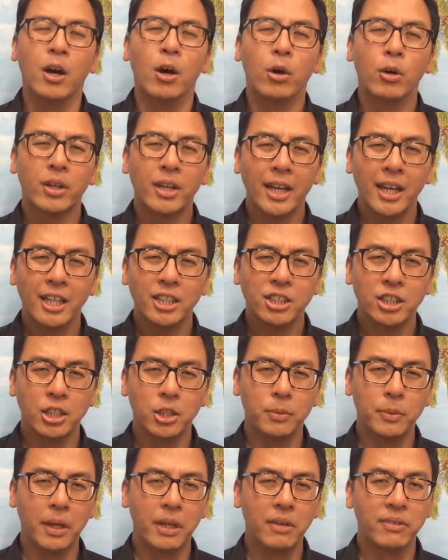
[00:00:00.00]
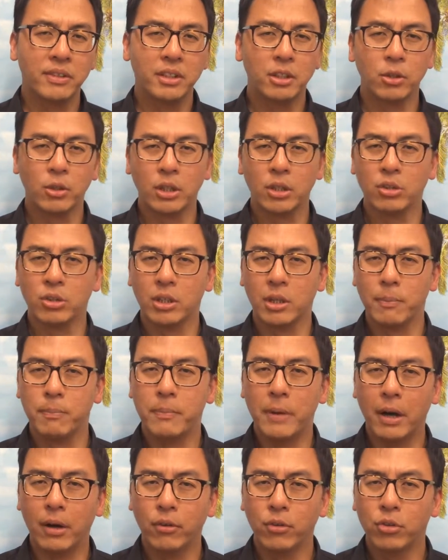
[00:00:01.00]
Occasionally you may even look into the
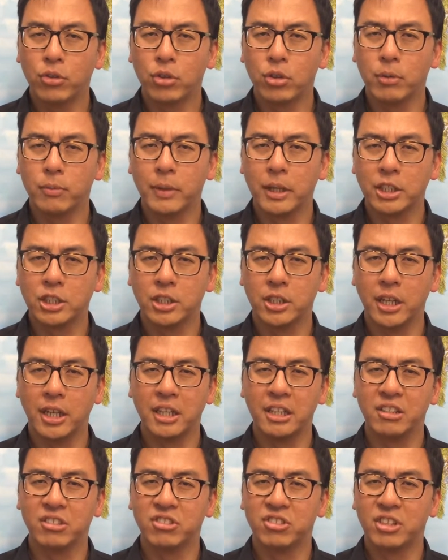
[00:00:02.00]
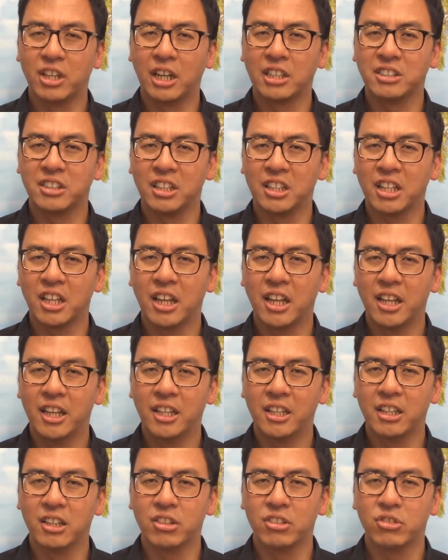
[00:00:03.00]
mouth to make sure that it is nice and
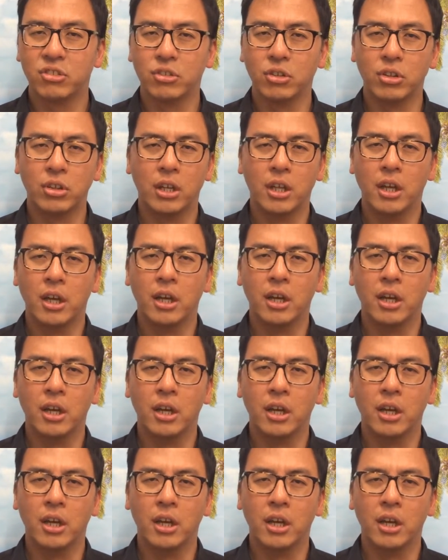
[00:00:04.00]
clean, it's not